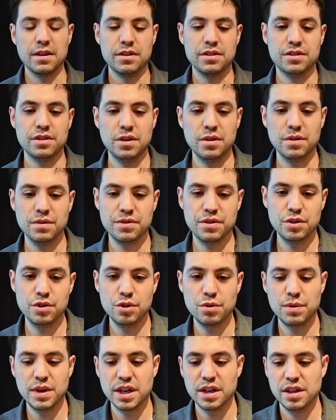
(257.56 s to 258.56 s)
So the
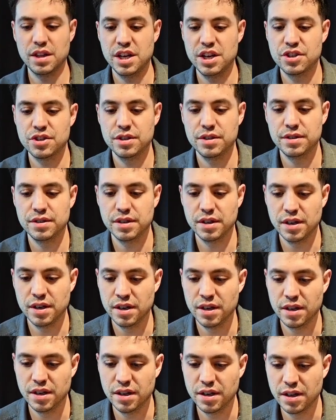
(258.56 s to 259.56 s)
new regulations
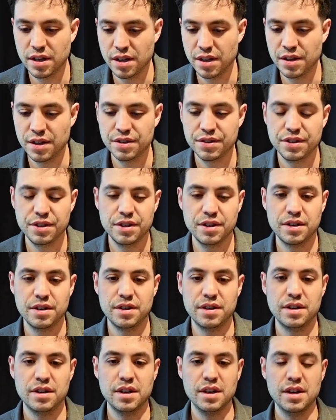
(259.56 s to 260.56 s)
in this
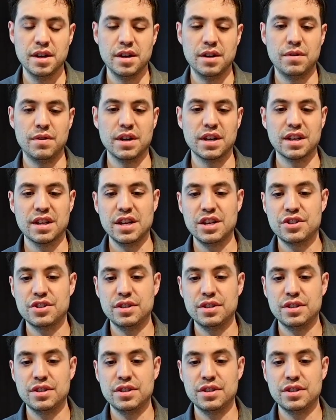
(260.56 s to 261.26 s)
year, more